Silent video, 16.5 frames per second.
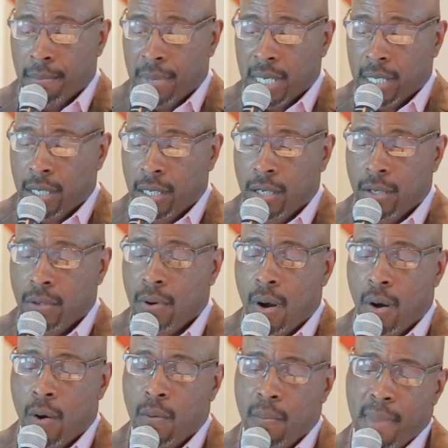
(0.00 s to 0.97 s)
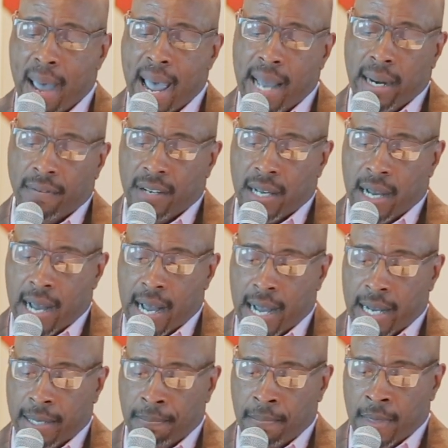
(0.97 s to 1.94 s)
But you, O man of
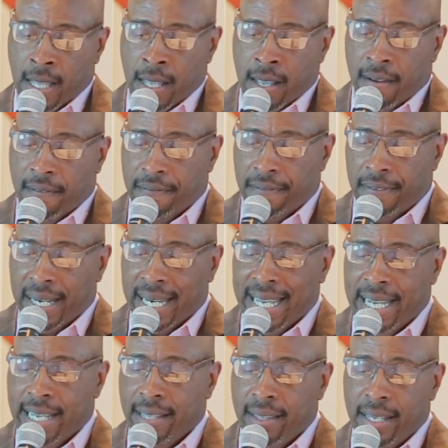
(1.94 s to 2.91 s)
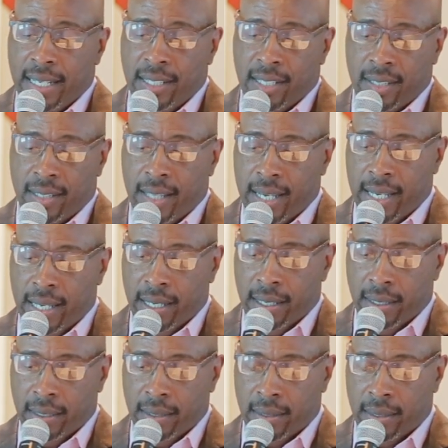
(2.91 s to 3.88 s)
God, flee these
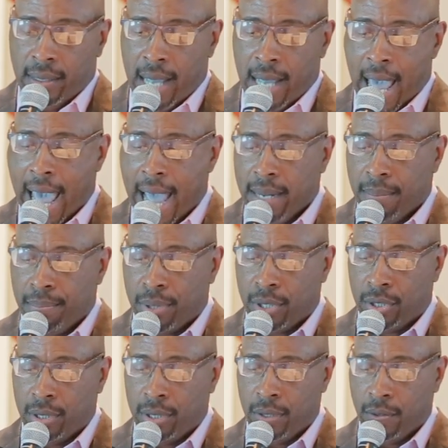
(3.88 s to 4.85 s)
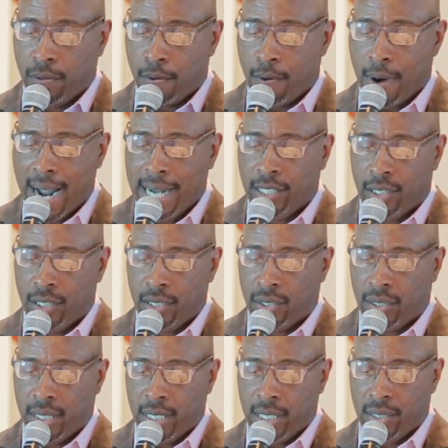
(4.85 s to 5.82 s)
things and pursue
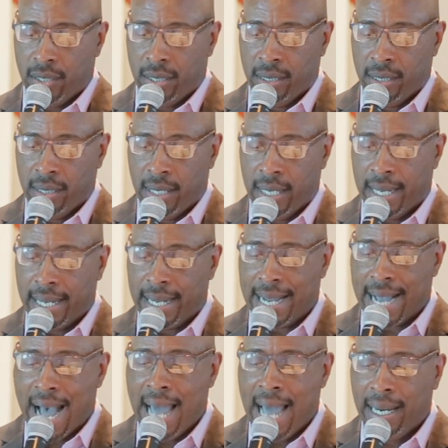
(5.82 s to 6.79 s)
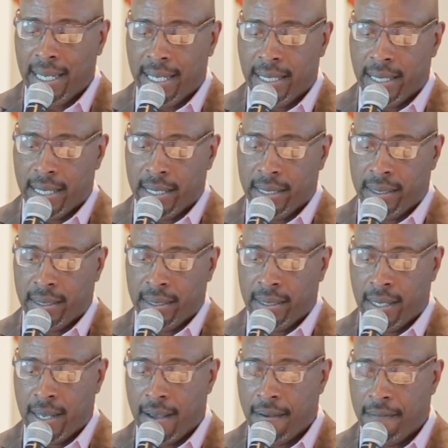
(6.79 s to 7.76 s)
righteousness,
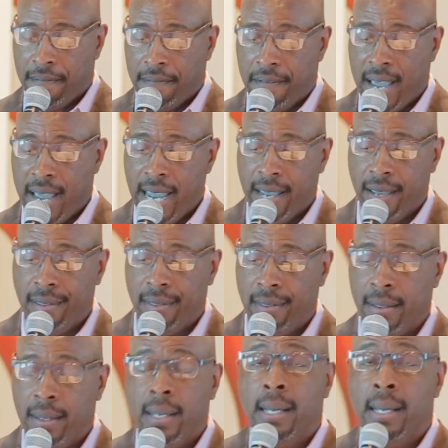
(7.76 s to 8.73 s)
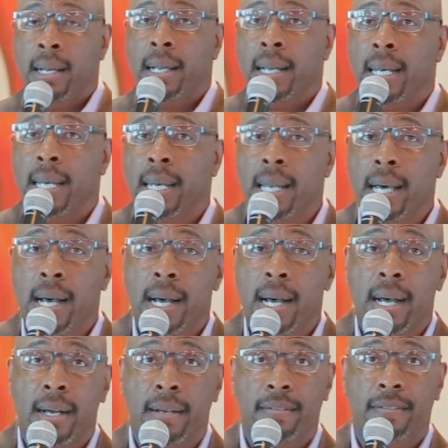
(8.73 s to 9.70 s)
godliness, faith,
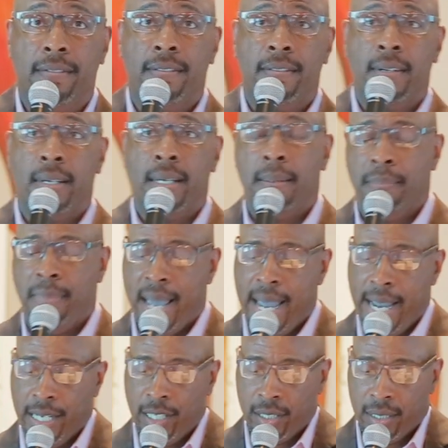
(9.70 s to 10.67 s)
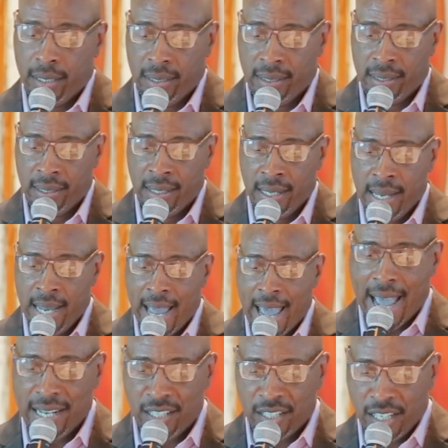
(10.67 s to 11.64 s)
love, patience,
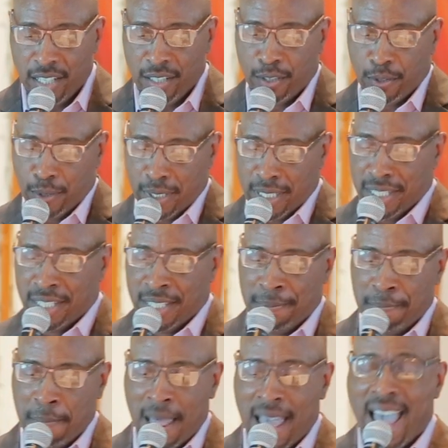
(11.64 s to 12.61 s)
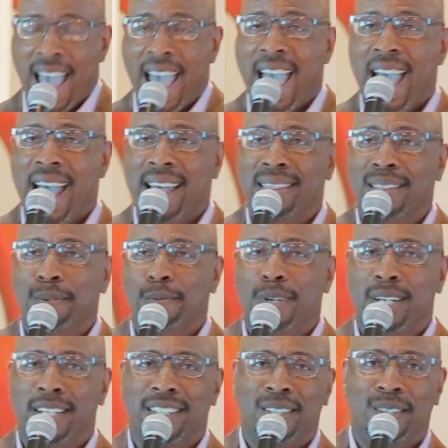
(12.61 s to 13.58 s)
and gentleness and the
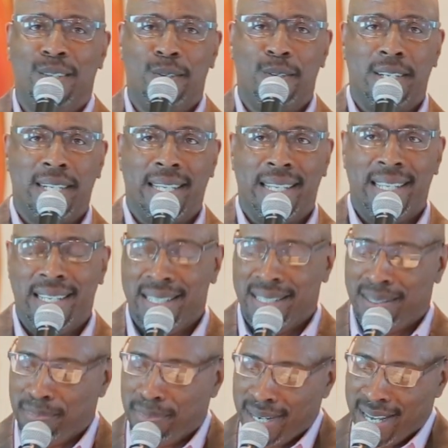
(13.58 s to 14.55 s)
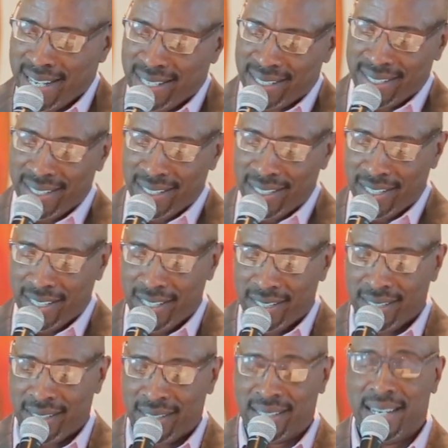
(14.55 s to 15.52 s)
word of the Lord is blessed in
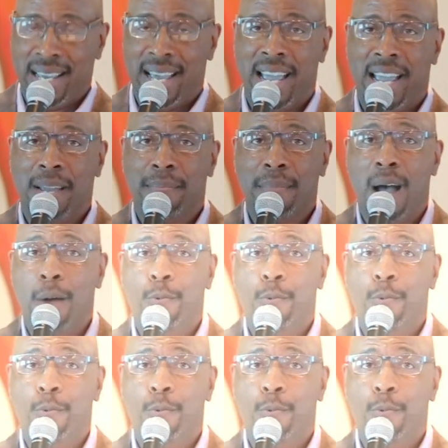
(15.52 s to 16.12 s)
Jesus' name.